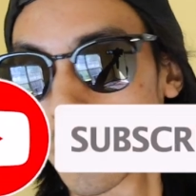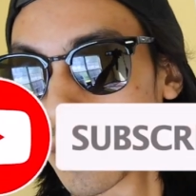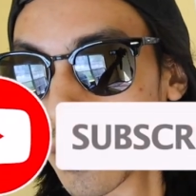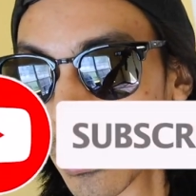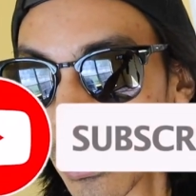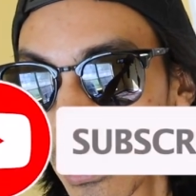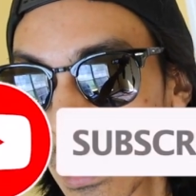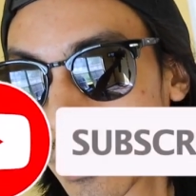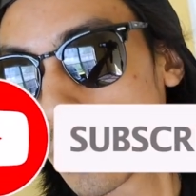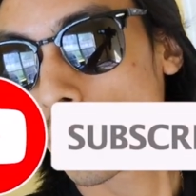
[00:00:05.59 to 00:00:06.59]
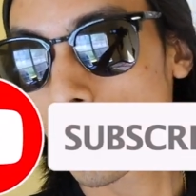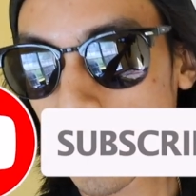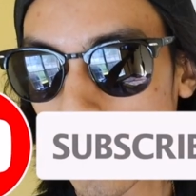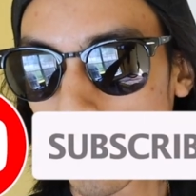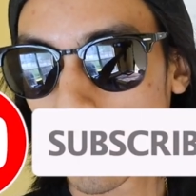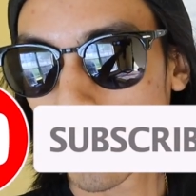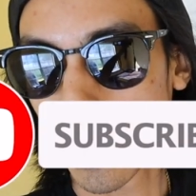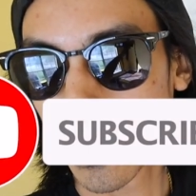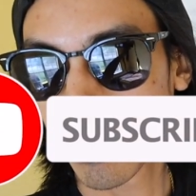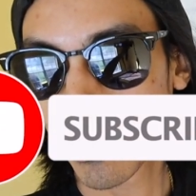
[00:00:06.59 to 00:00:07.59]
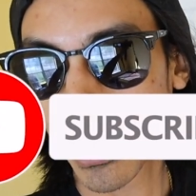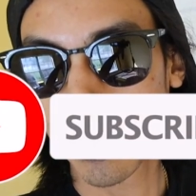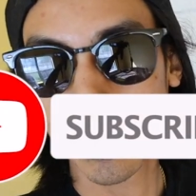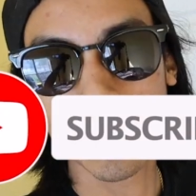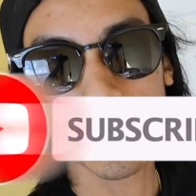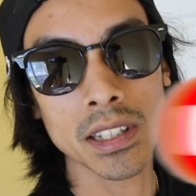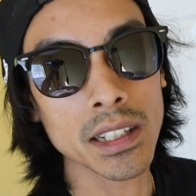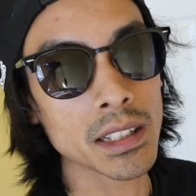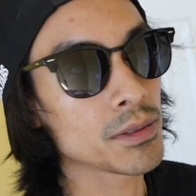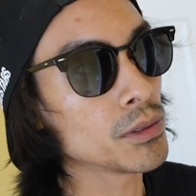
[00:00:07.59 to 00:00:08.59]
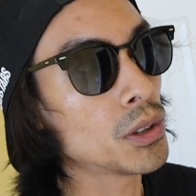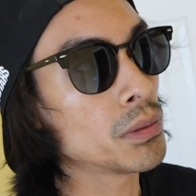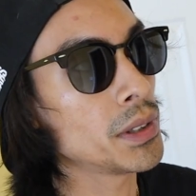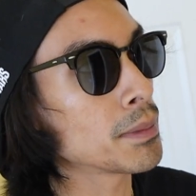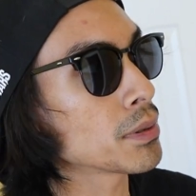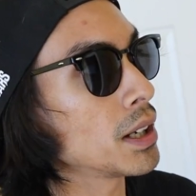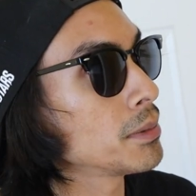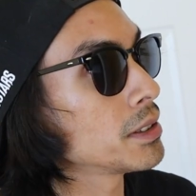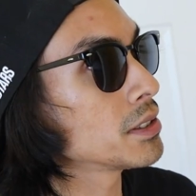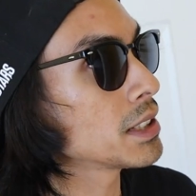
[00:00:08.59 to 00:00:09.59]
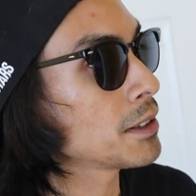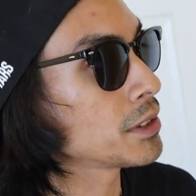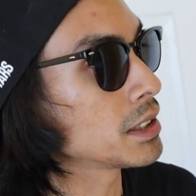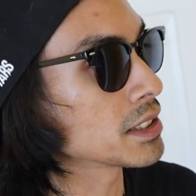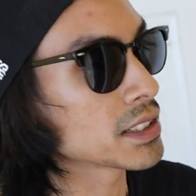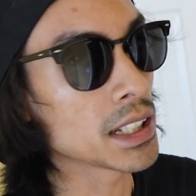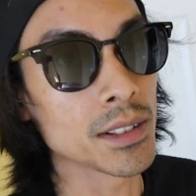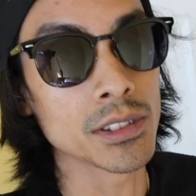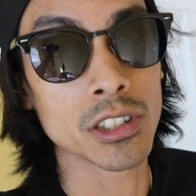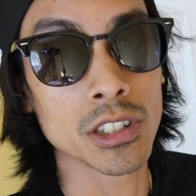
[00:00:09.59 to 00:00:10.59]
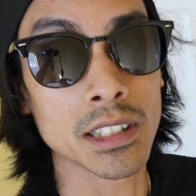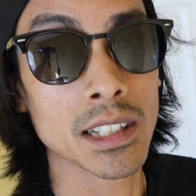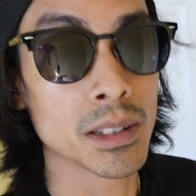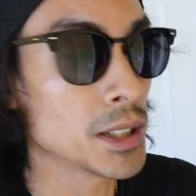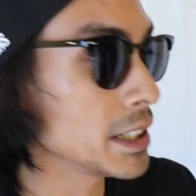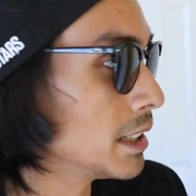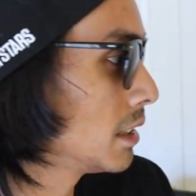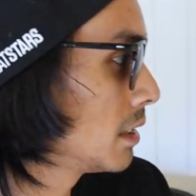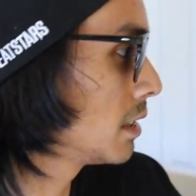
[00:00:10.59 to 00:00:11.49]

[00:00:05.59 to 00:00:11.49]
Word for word: because you're going to learn how to do it yourself and probably save, well, not probably, you're definitely going to save a shit ton of money.